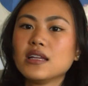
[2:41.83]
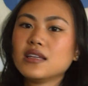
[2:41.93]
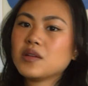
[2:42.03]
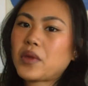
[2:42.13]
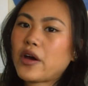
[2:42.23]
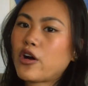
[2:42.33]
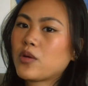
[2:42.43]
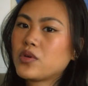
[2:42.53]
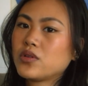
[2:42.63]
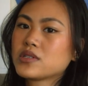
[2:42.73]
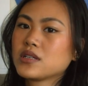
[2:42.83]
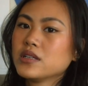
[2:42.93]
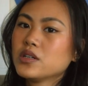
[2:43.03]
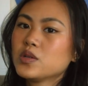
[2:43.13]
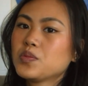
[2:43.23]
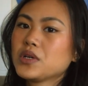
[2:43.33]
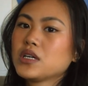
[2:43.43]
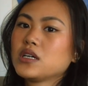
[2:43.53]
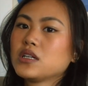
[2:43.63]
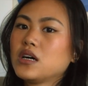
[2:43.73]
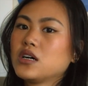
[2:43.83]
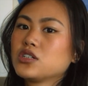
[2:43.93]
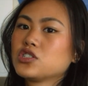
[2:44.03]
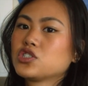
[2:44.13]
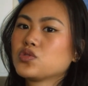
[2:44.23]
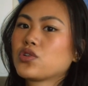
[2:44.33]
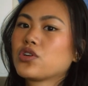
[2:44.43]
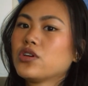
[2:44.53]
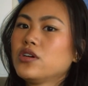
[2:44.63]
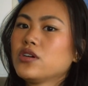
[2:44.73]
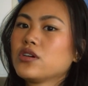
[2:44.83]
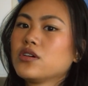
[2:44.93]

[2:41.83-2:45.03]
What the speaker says: knitted my armholes a little bit shorter.